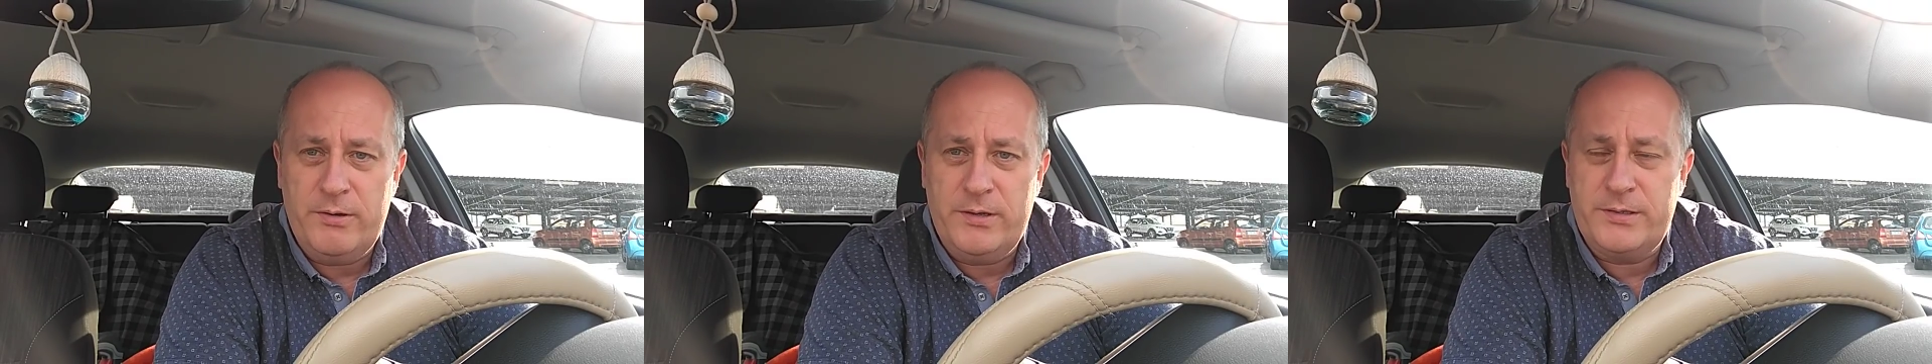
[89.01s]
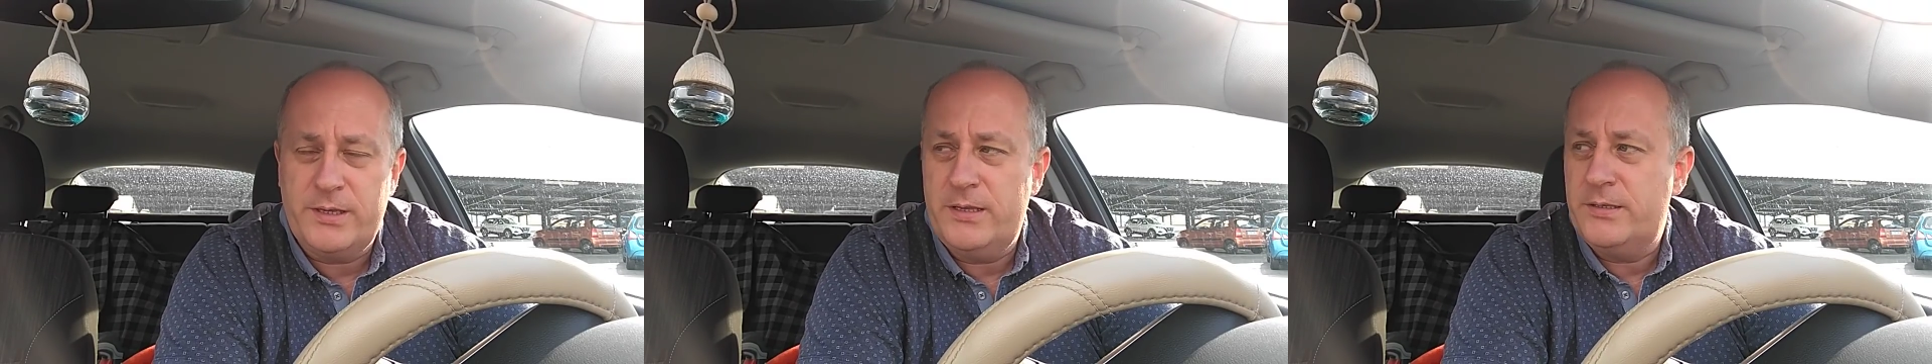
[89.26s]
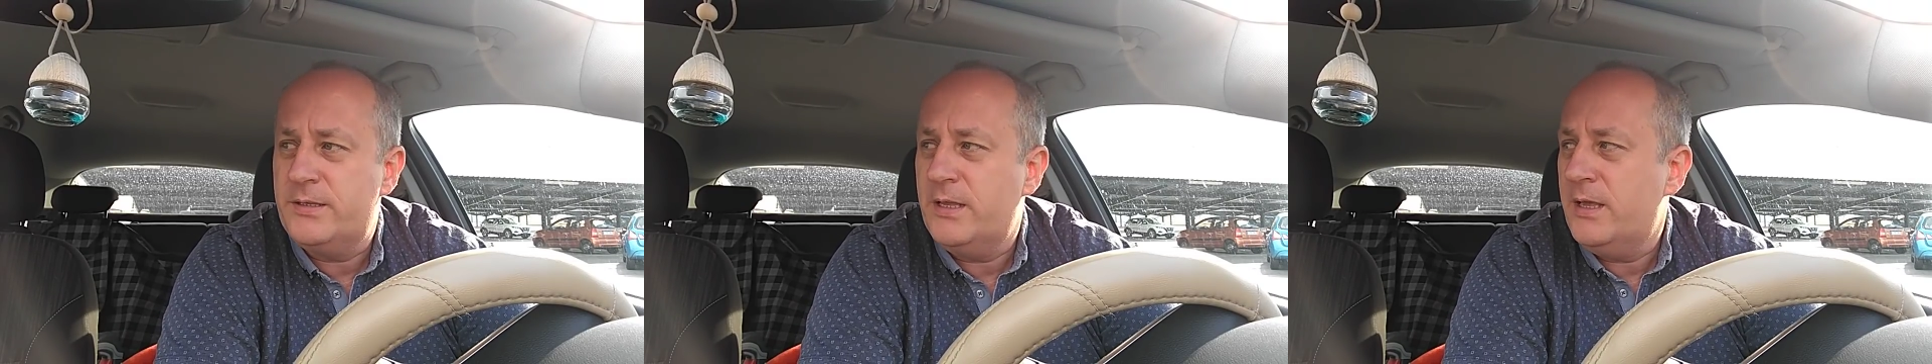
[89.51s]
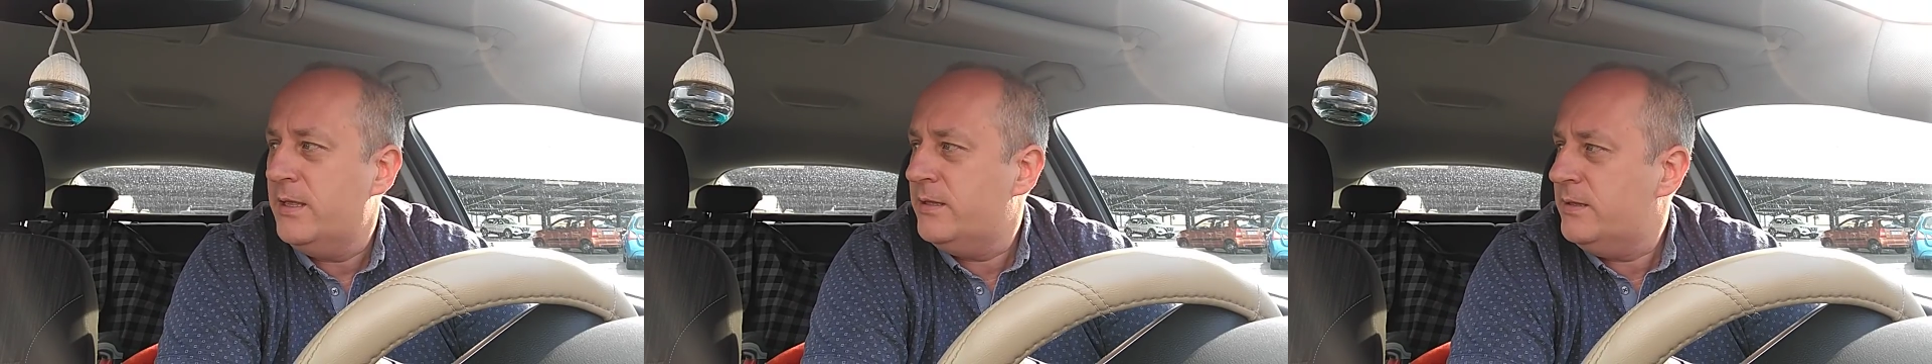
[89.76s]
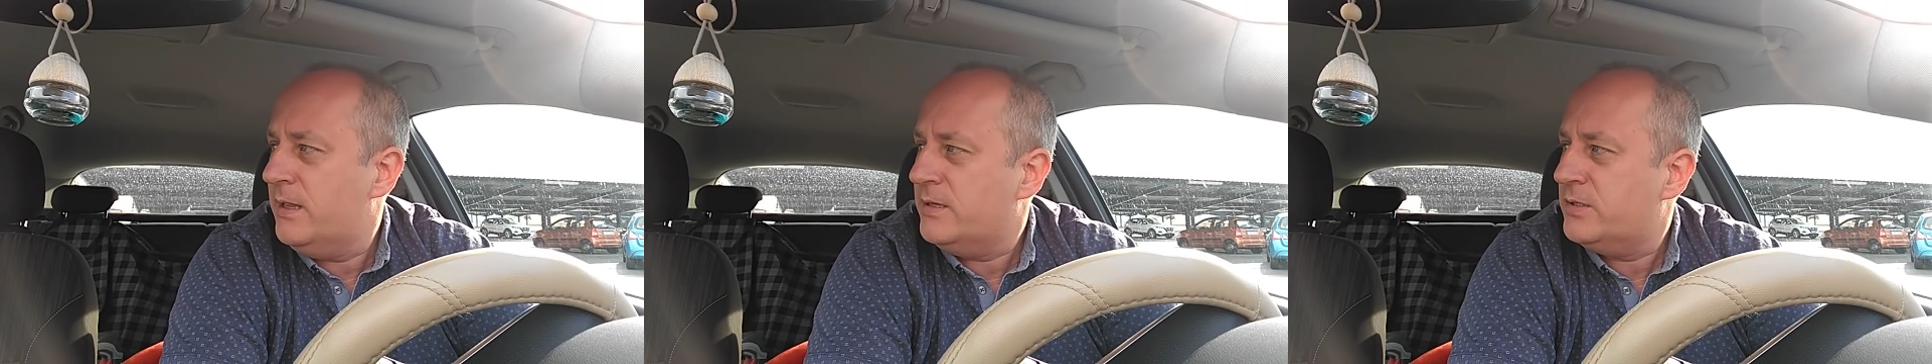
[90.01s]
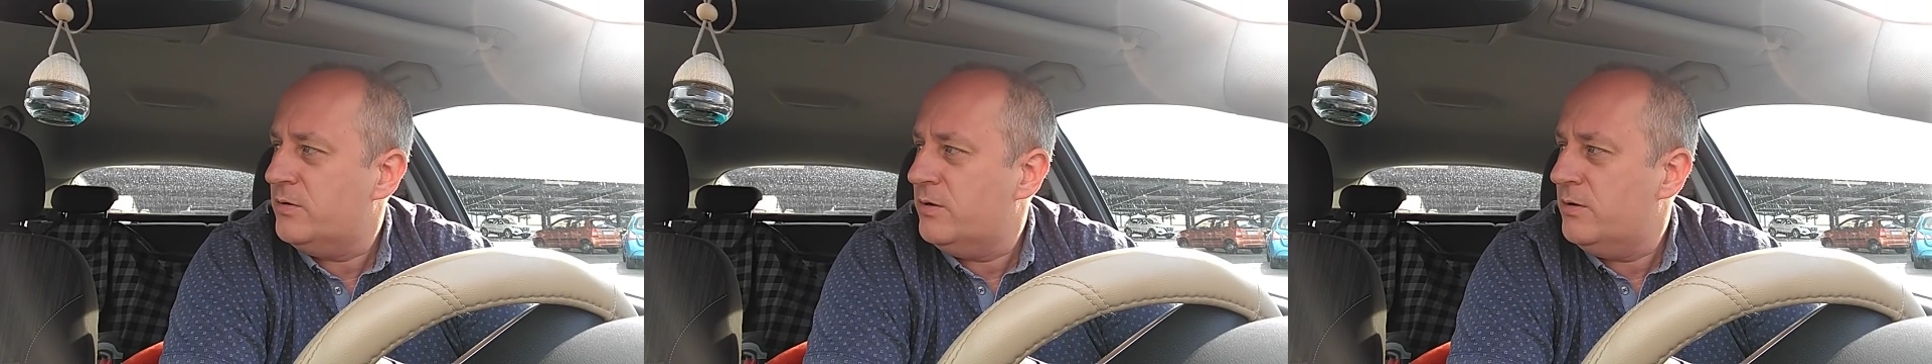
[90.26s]
in the sense that
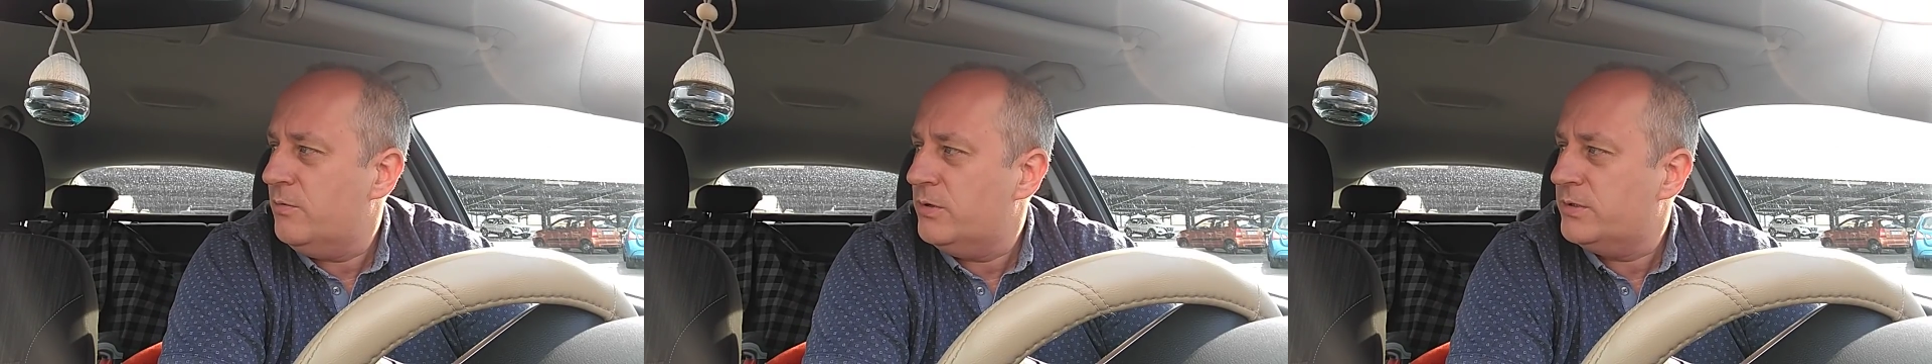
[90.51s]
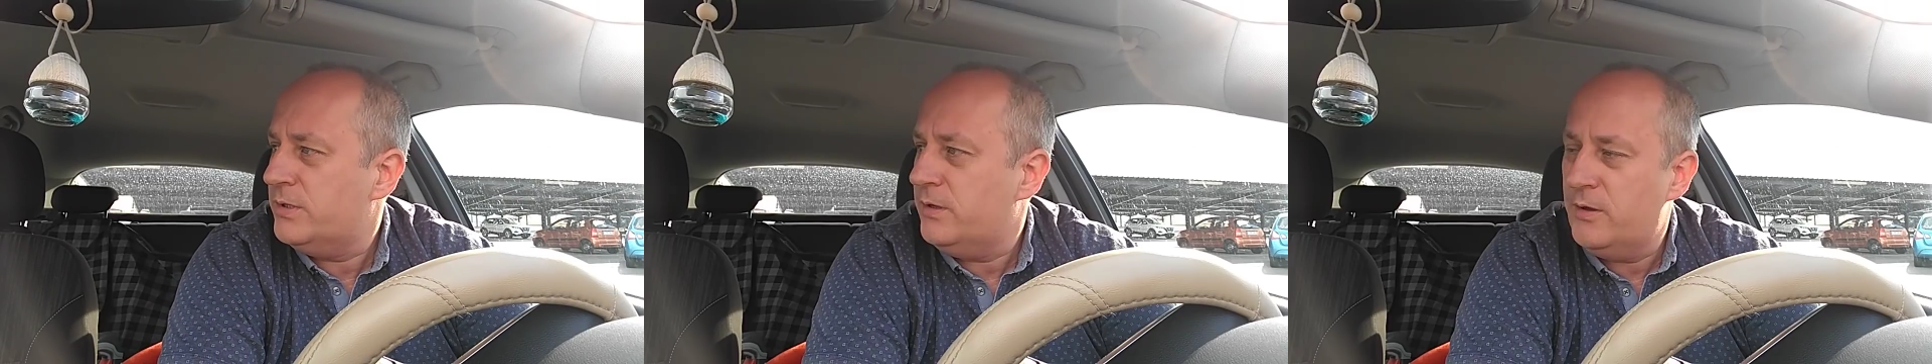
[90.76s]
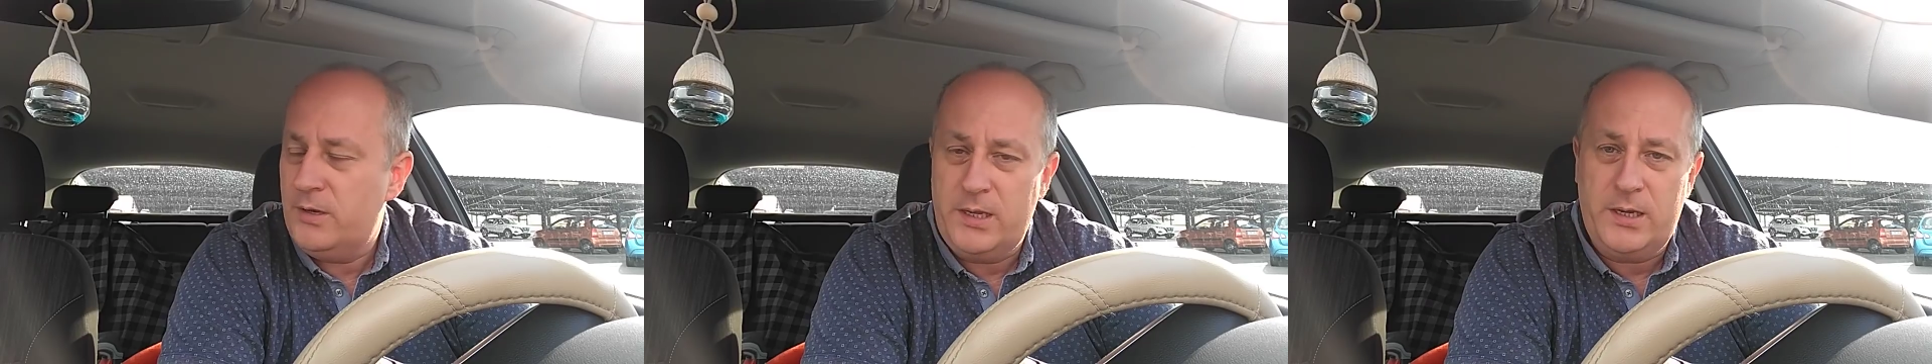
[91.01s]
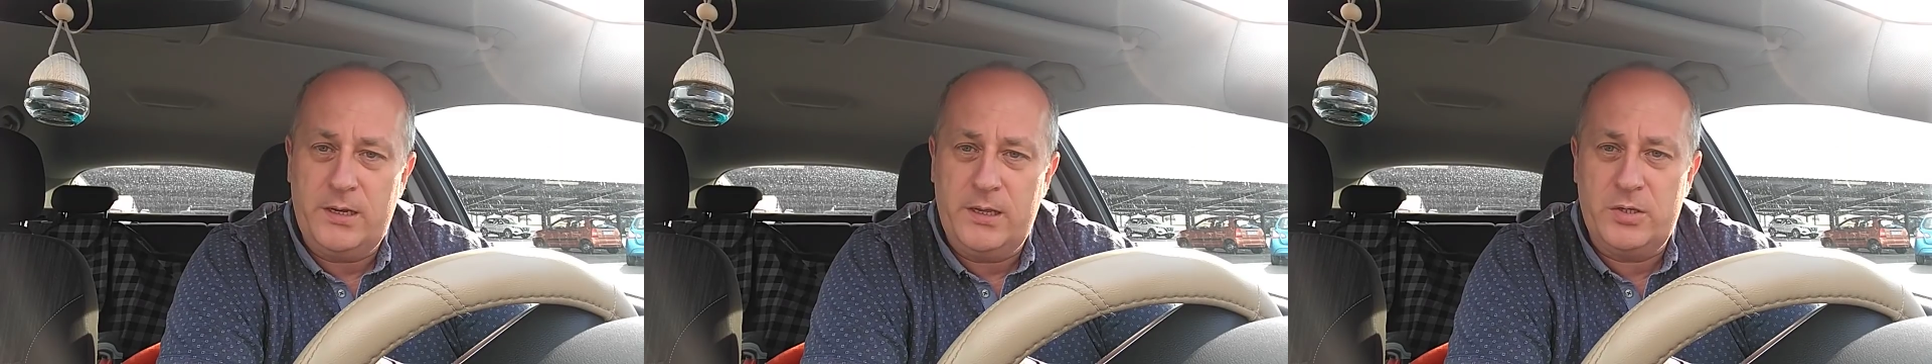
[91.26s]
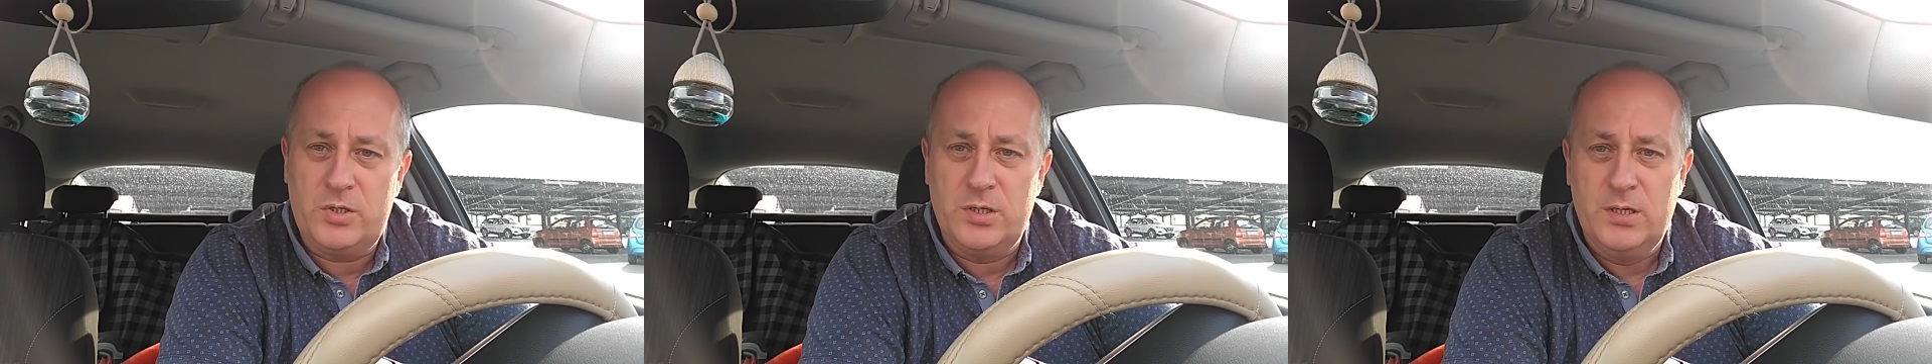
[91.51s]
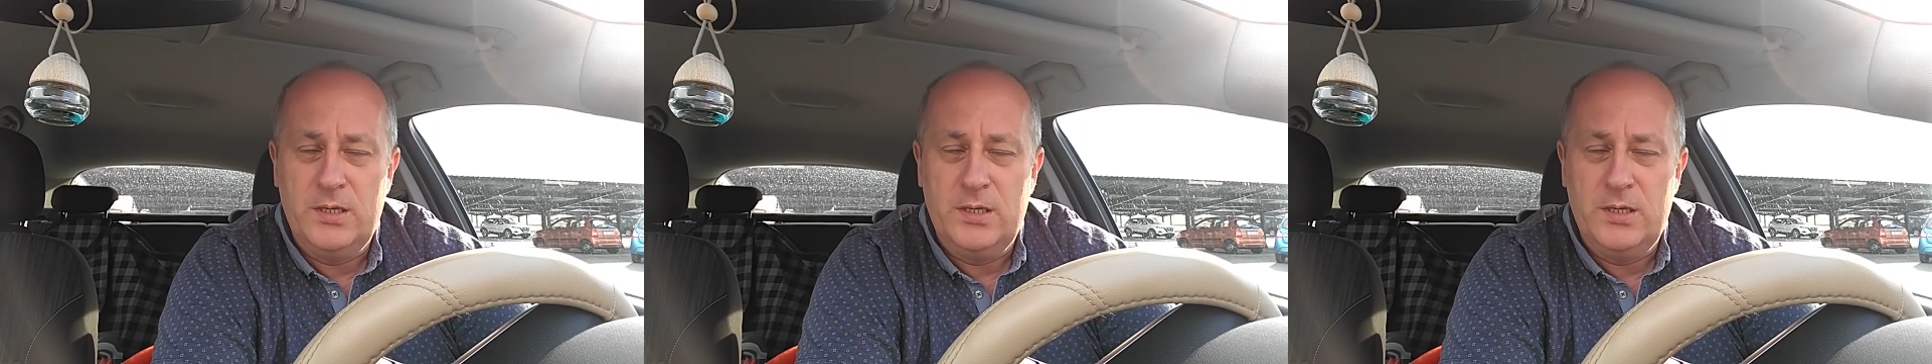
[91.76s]
Nestor wants to learn English,